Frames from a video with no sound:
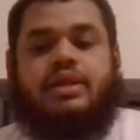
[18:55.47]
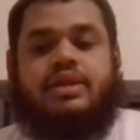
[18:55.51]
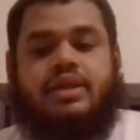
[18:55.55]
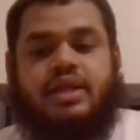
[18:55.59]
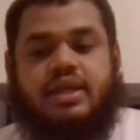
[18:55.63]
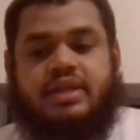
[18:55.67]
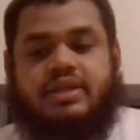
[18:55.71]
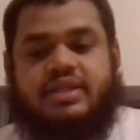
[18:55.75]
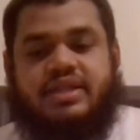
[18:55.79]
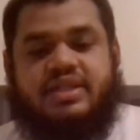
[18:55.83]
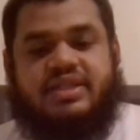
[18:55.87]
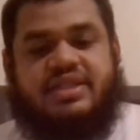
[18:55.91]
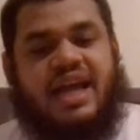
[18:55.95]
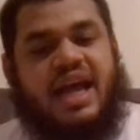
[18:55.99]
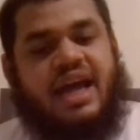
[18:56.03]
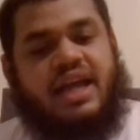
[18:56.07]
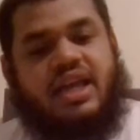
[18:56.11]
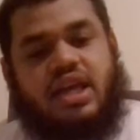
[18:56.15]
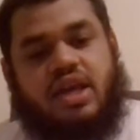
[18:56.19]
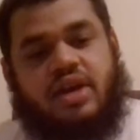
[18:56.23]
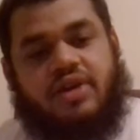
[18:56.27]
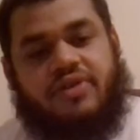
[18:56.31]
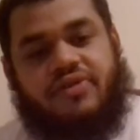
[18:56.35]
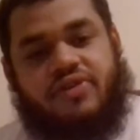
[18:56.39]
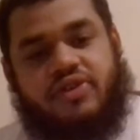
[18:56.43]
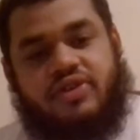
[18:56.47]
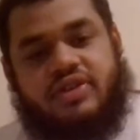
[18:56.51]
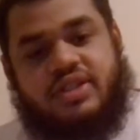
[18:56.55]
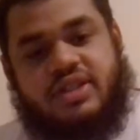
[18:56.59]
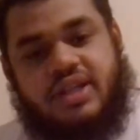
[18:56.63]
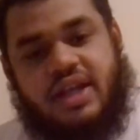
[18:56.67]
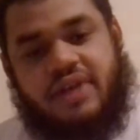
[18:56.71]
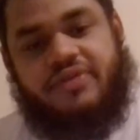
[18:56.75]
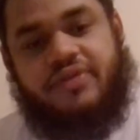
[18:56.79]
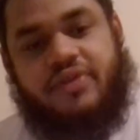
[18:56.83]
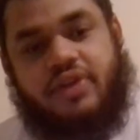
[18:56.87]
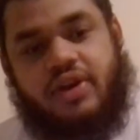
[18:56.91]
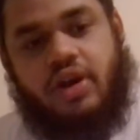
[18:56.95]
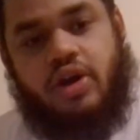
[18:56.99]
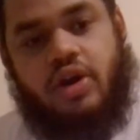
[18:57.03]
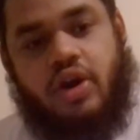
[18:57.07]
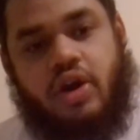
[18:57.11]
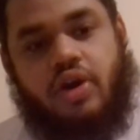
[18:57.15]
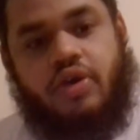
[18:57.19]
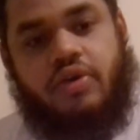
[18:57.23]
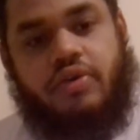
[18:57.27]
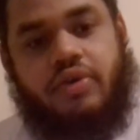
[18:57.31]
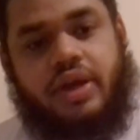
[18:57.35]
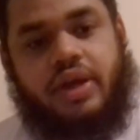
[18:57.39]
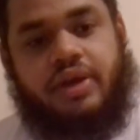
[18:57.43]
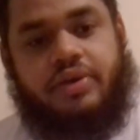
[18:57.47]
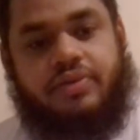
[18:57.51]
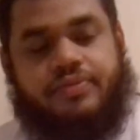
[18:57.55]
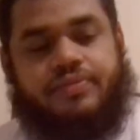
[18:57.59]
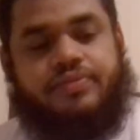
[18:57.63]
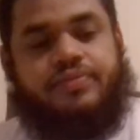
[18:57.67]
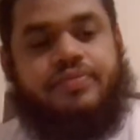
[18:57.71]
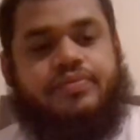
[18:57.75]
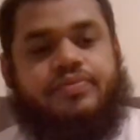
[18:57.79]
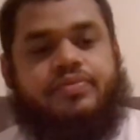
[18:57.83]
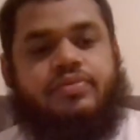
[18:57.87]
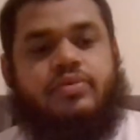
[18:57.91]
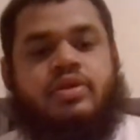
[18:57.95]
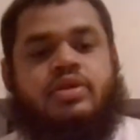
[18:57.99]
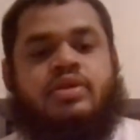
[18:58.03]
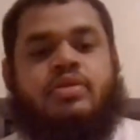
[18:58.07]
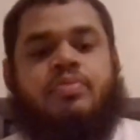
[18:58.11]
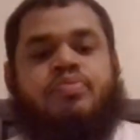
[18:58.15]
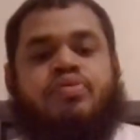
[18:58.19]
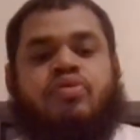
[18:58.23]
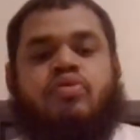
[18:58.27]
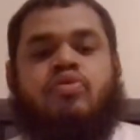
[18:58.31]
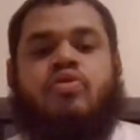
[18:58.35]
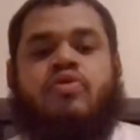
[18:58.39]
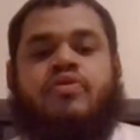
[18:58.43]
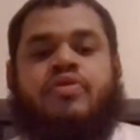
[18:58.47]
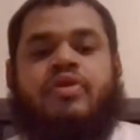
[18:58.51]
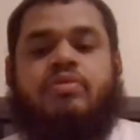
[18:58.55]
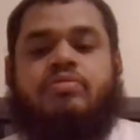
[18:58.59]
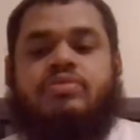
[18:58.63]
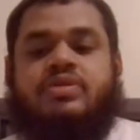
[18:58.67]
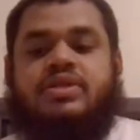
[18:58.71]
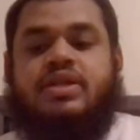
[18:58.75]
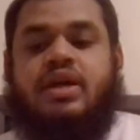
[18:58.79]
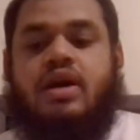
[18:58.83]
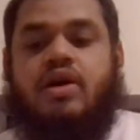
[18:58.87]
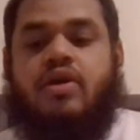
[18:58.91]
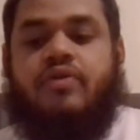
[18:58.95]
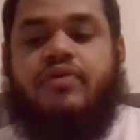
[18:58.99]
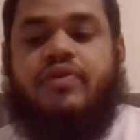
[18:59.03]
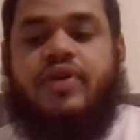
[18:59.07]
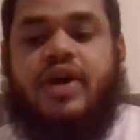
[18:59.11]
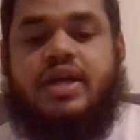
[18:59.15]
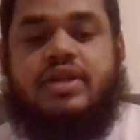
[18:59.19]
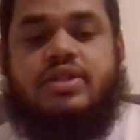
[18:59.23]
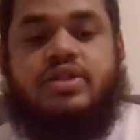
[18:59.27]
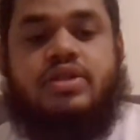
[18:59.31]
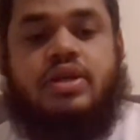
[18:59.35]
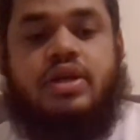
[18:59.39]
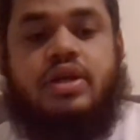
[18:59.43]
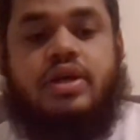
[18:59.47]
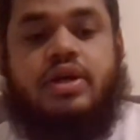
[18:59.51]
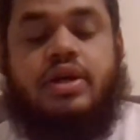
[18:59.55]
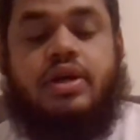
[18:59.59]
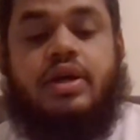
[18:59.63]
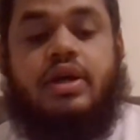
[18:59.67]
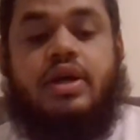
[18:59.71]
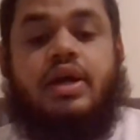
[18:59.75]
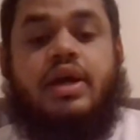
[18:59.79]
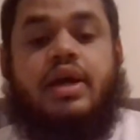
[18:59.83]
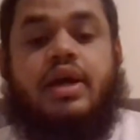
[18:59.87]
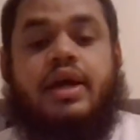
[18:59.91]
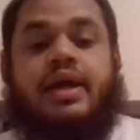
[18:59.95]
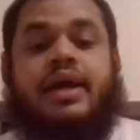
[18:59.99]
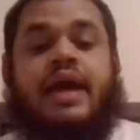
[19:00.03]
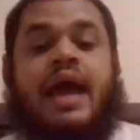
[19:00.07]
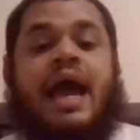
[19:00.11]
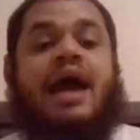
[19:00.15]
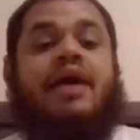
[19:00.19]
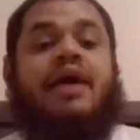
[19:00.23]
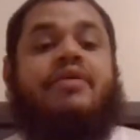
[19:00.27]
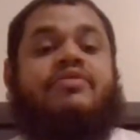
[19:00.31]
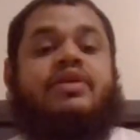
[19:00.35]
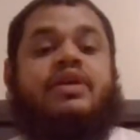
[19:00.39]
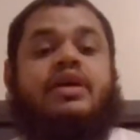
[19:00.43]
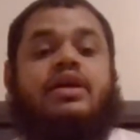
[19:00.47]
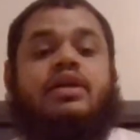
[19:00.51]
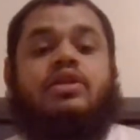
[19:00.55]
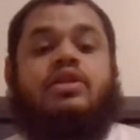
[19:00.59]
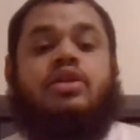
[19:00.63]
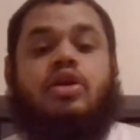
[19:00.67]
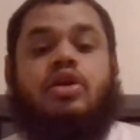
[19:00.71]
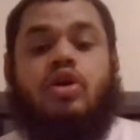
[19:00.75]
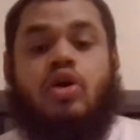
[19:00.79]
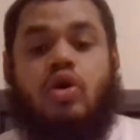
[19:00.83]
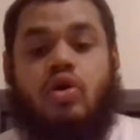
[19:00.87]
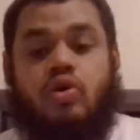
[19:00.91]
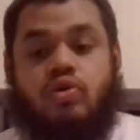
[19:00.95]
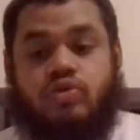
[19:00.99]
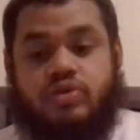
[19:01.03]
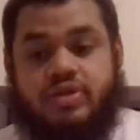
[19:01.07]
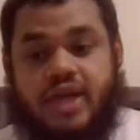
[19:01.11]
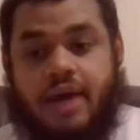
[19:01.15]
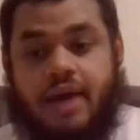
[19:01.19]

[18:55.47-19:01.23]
This is that year for Stephen Curry to prove himself as a carry in the load